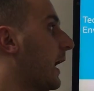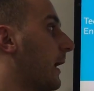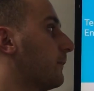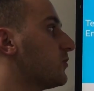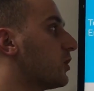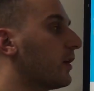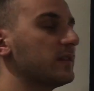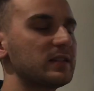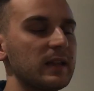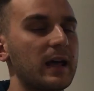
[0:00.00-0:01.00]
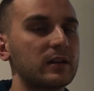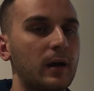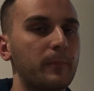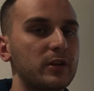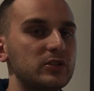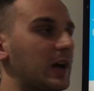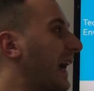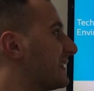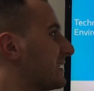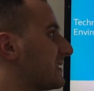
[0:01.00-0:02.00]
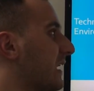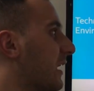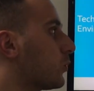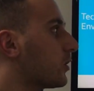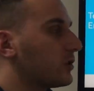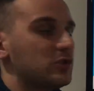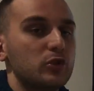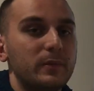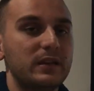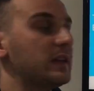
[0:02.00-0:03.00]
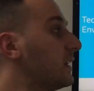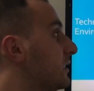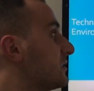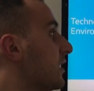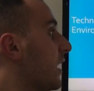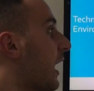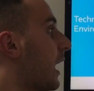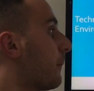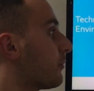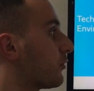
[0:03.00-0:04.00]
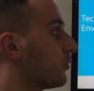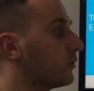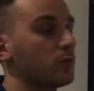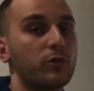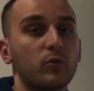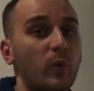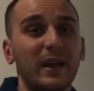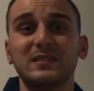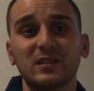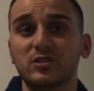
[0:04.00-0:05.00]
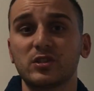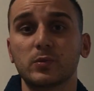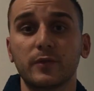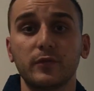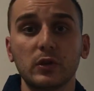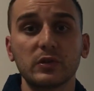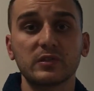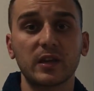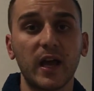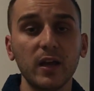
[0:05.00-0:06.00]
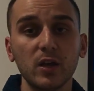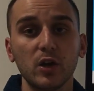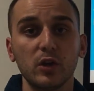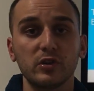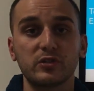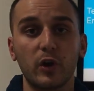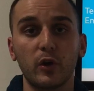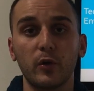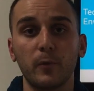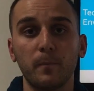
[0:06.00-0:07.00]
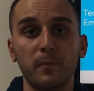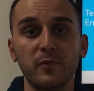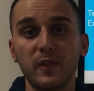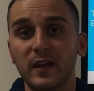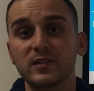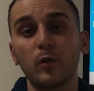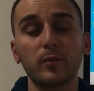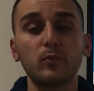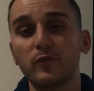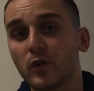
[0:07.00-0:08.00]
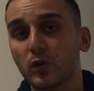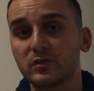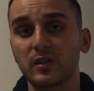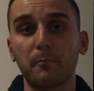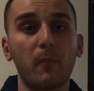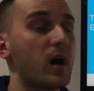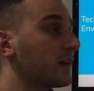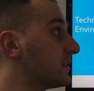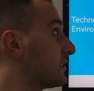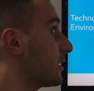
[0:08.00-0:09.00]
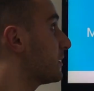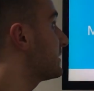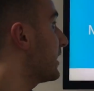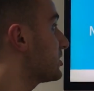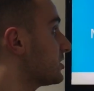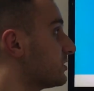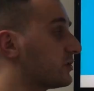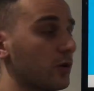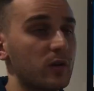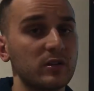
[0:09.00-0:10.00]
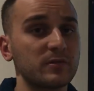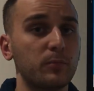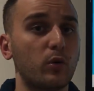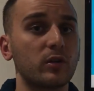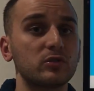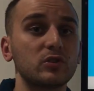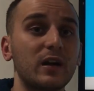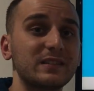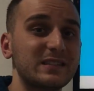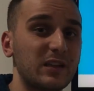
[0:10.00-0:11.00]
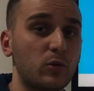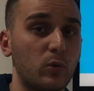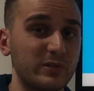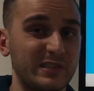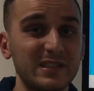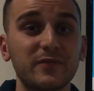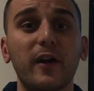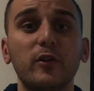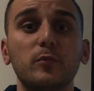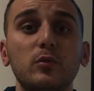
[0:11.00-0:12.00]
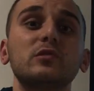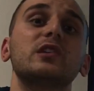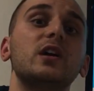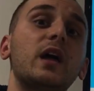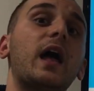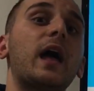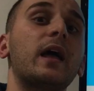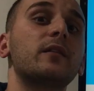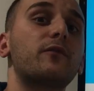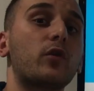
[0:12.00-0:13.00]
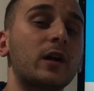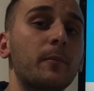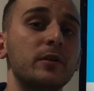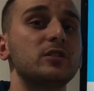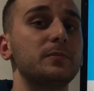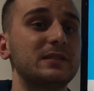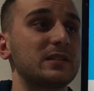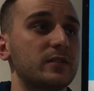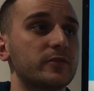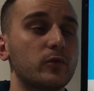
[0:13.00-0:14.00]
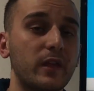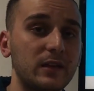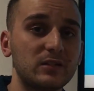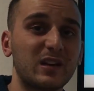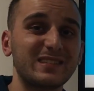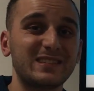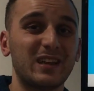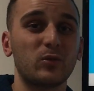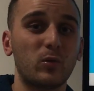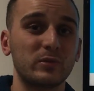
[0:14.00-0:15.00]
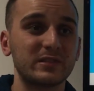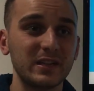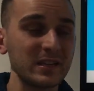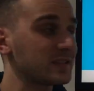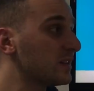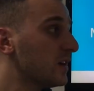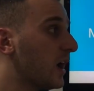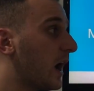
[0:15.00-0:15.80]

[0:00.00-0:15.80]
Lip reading: It's allowed companies to understand what consumer needs through ways such as reviews. Okay. So next I'll be moving on to the market segmentation. So it is important to understand all 6 variables, and for a company to be successful they need to understand all 6.